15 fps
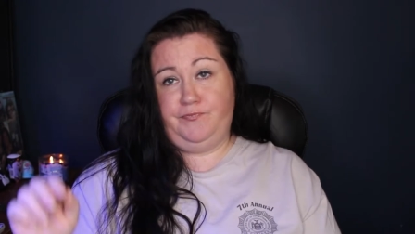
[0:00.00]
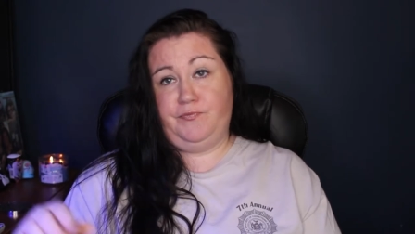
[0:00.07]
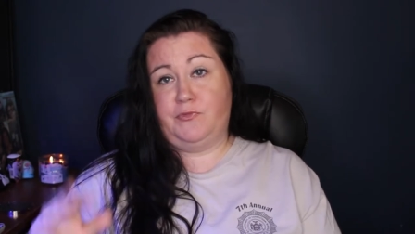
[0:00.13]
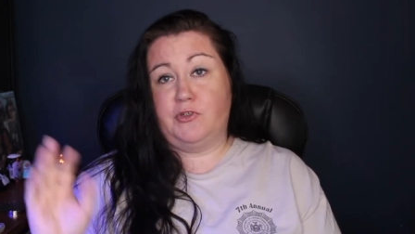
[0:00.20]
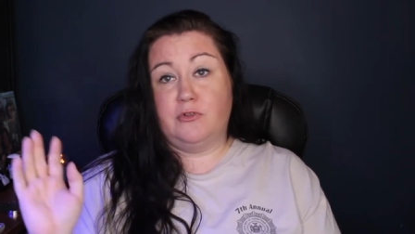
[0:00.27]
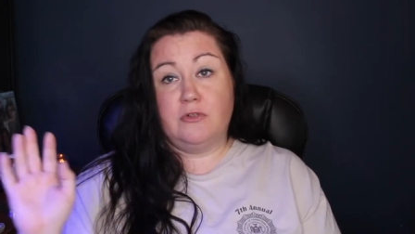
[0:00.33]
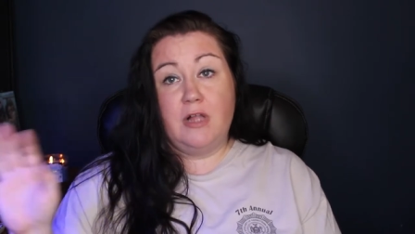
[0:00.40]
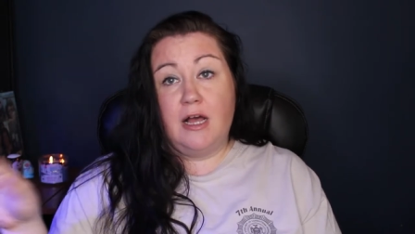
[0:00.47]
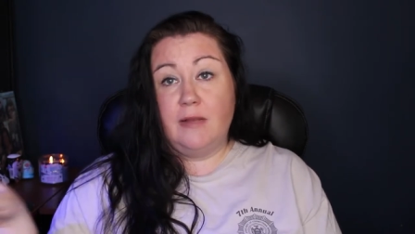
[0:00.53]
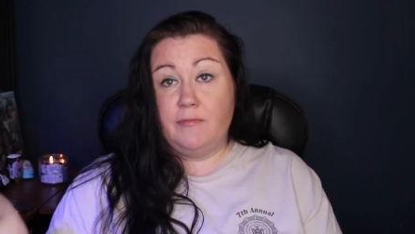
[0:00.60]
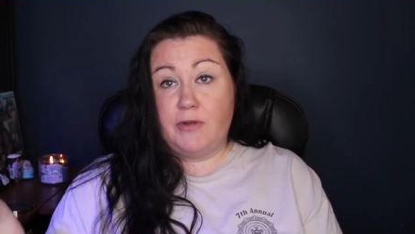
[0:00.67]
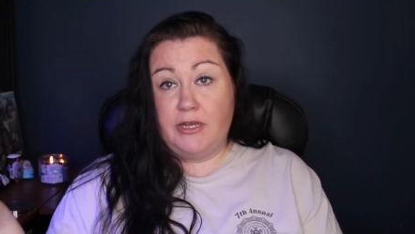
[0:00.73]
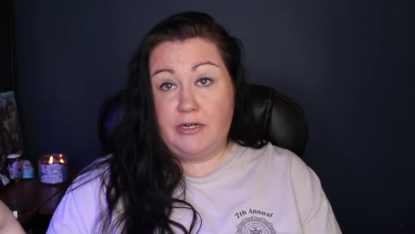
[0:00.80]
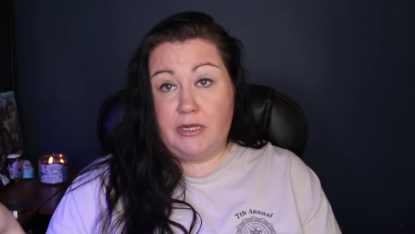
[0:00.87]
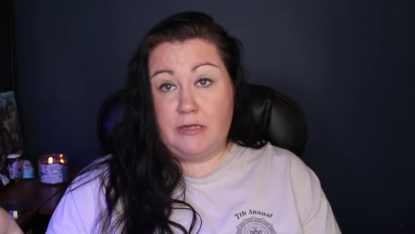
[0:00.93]
They'll climb
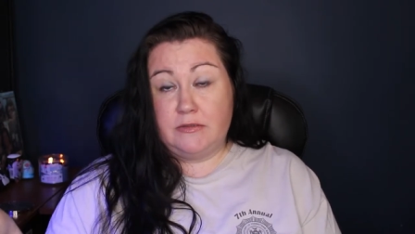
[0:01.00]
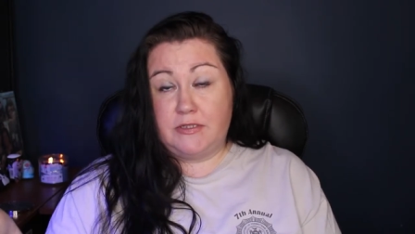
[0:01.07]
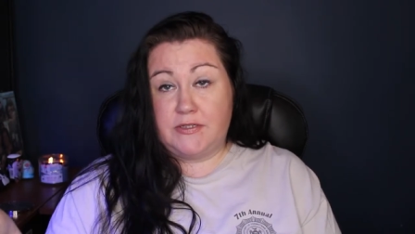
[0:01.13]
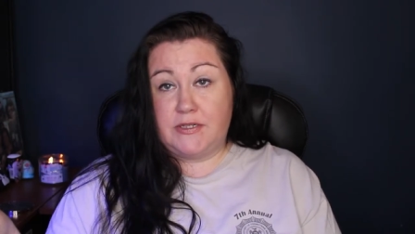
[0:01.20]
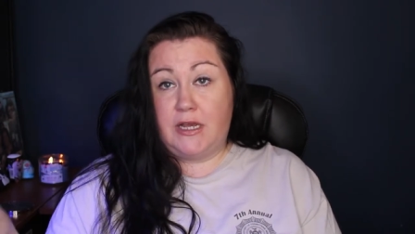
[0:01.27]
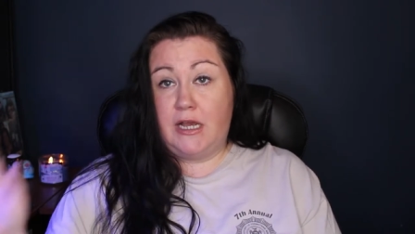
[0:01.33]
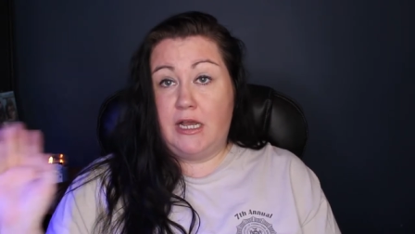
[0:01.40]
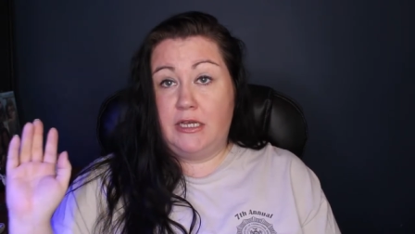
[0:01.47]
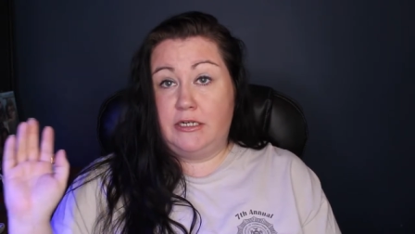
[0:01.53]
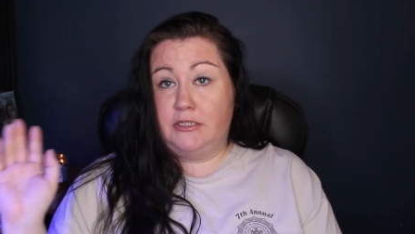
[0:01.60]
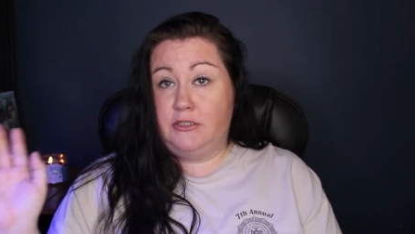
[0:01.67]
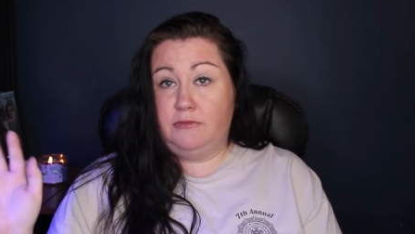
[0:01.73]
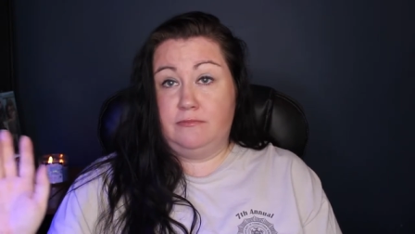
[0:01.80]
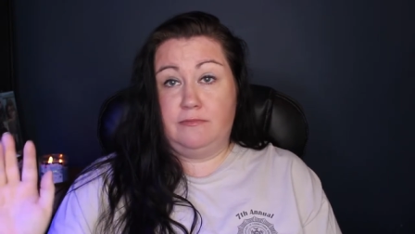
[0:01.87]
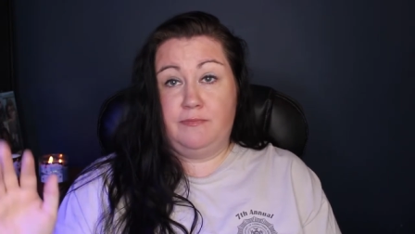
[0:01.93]
right out the side
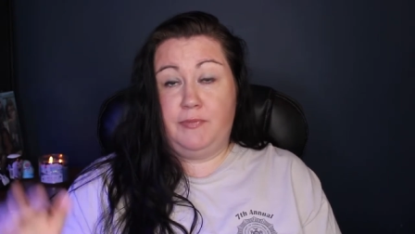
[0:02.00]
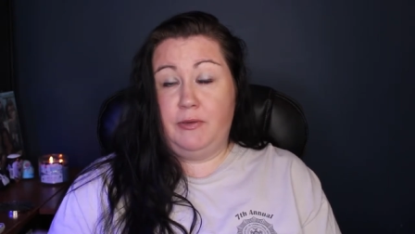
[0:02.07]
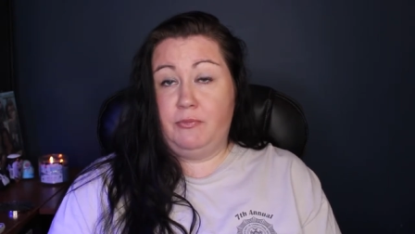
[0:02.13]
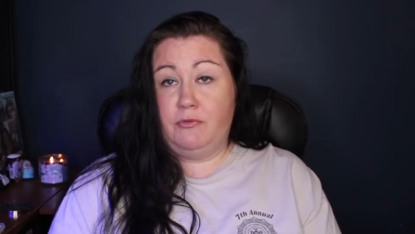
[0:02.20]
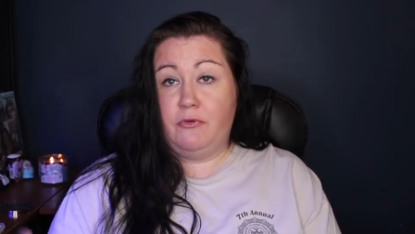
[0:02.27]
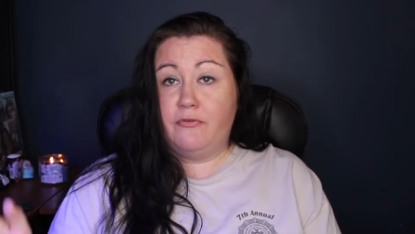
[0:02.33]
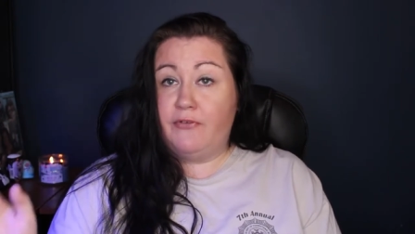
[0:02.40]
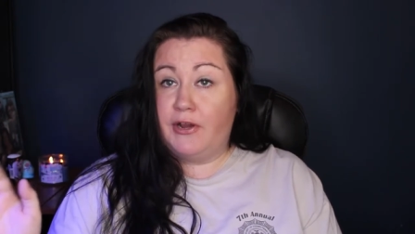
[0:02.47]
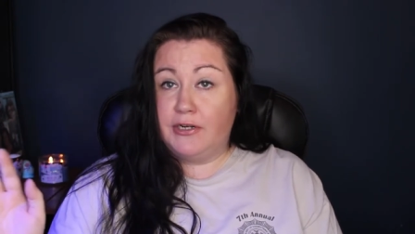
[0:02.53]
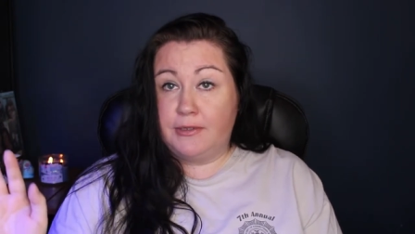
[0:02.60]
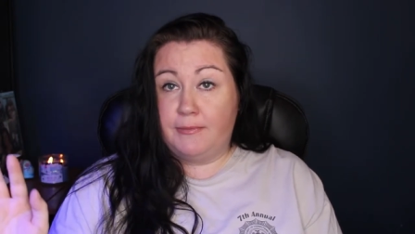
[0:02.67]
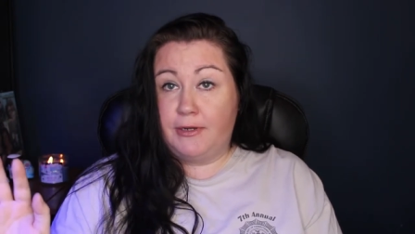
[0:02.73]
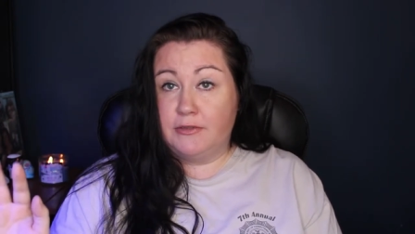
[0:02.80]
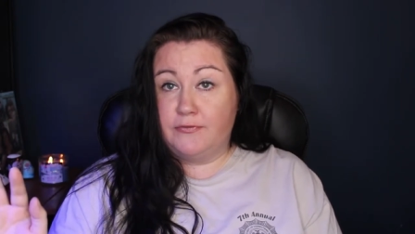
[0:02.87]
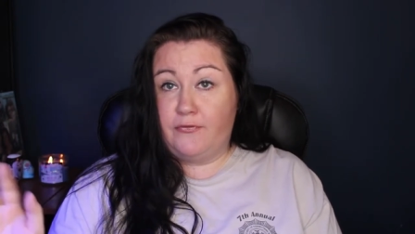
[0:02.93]
and people will find
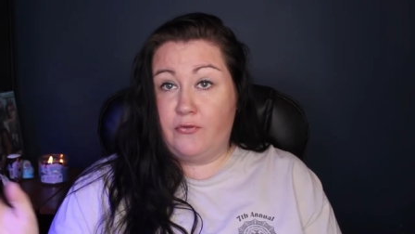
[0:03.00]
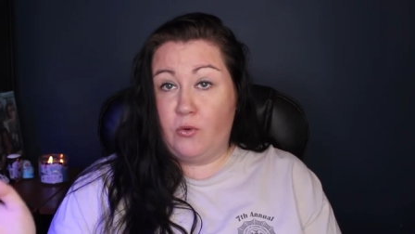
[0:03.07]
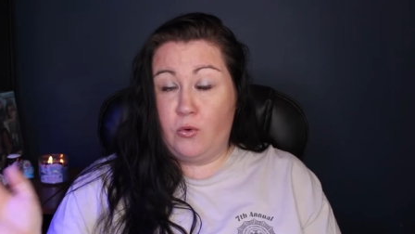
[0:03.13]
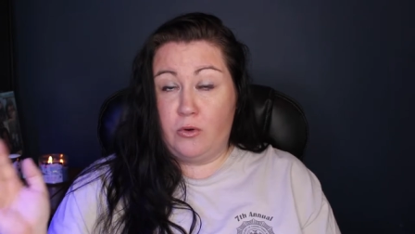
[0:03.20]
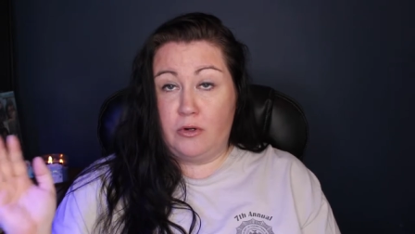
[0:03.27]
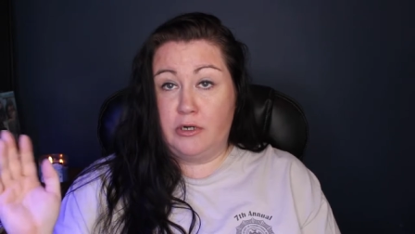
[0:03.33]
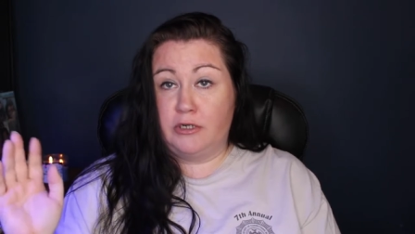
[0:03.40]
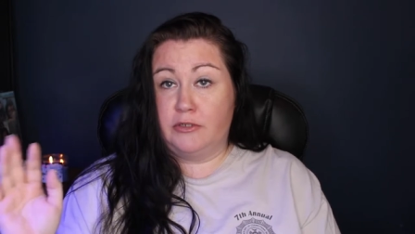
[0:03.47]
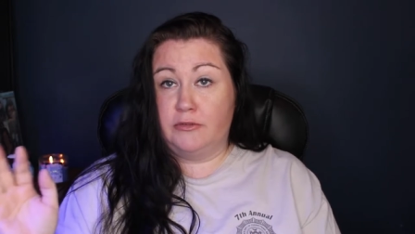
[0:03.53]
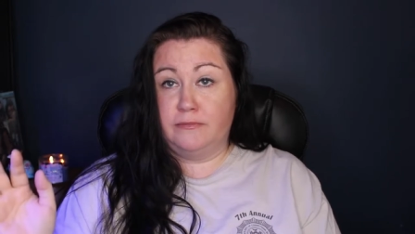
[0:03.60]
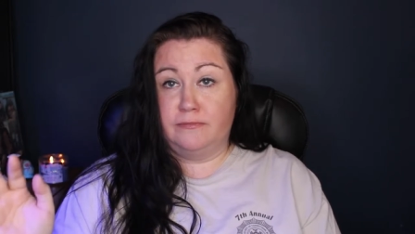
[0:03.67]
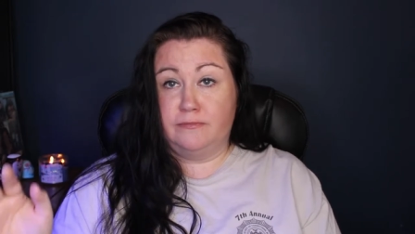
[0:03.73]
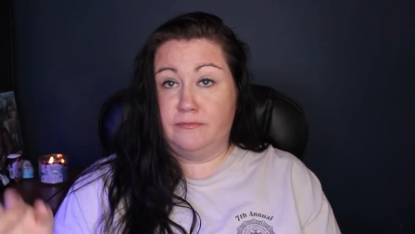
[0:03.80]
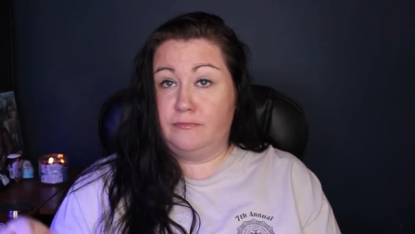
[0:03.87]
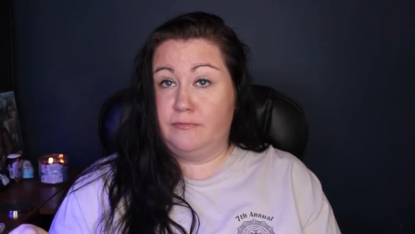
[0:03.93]
them on the floor
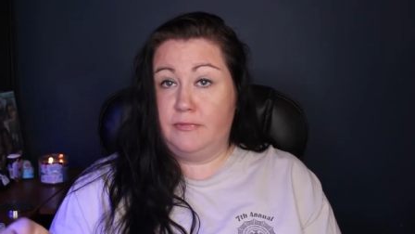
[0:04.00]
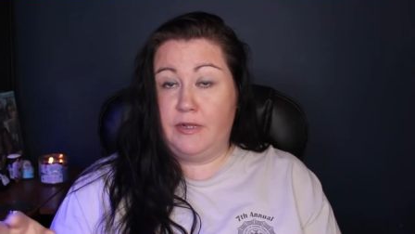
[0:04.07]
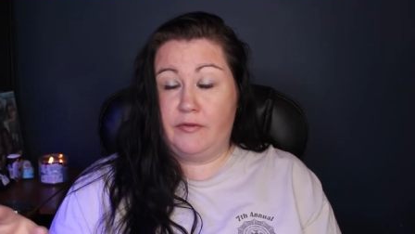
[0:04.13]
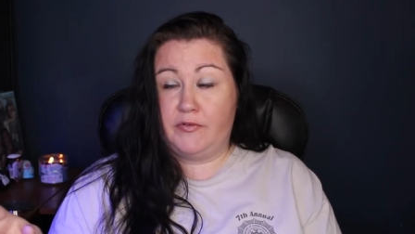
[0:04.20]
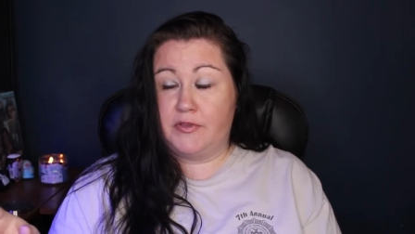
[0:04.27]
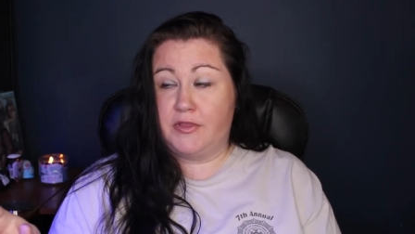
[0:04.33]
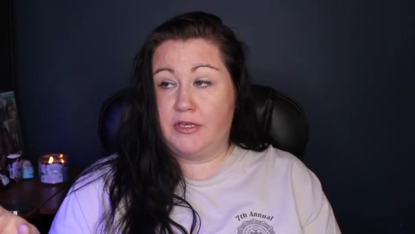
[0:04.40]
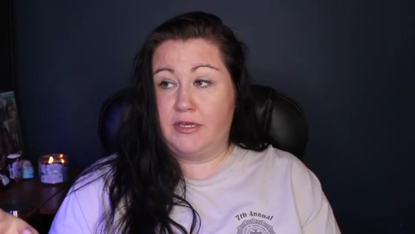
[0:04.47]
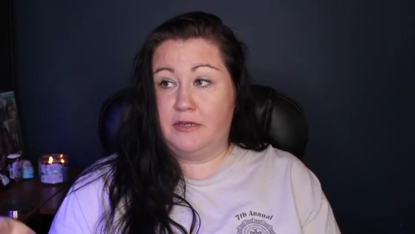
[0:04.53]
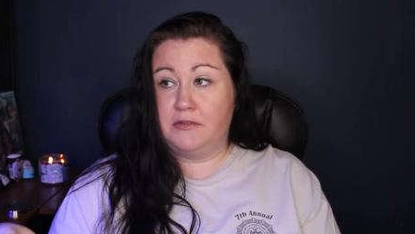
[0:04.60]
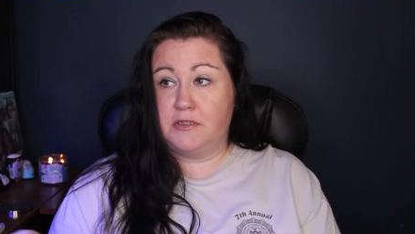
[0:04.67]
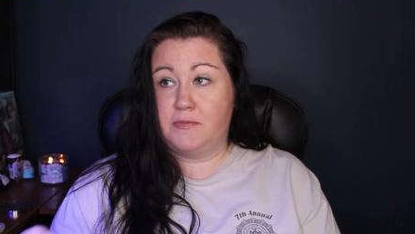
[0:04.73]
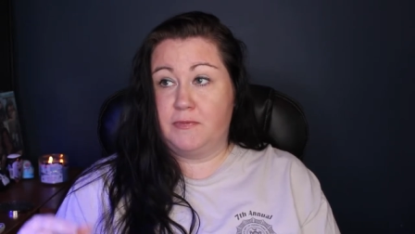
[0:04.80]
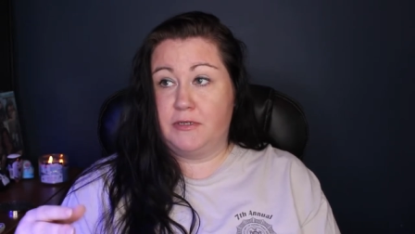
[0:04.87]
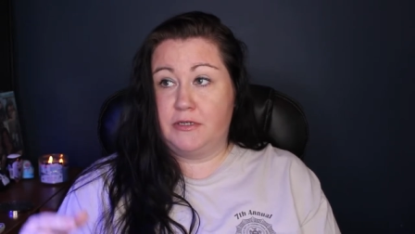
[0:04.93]
and everything
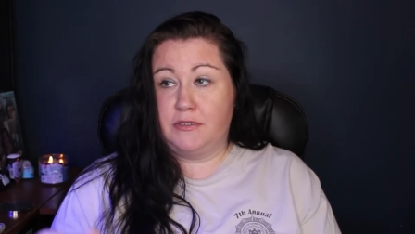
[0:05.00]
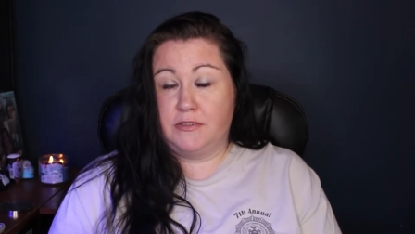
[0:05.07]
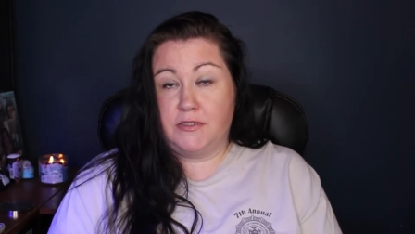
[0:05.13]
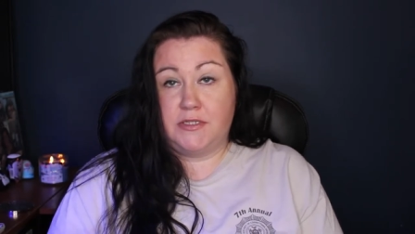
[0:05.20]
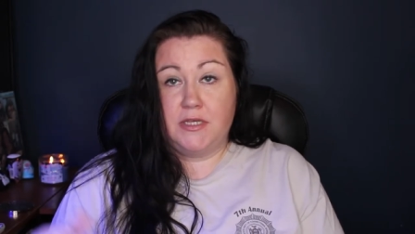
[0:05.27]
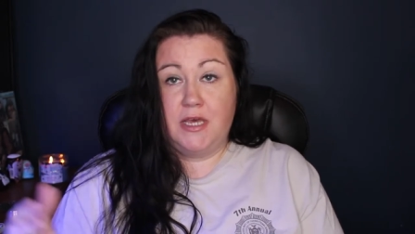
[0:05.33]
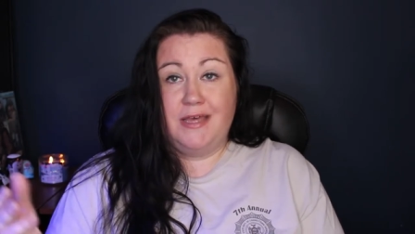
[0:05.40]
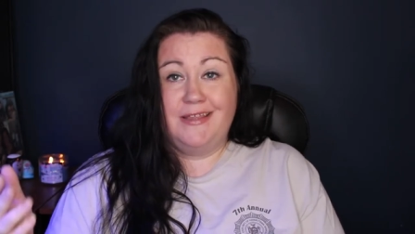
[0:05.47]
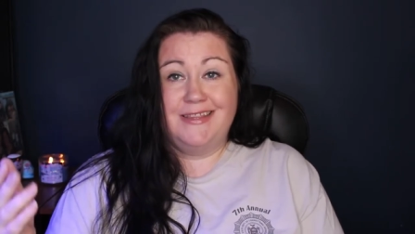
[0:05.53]
else because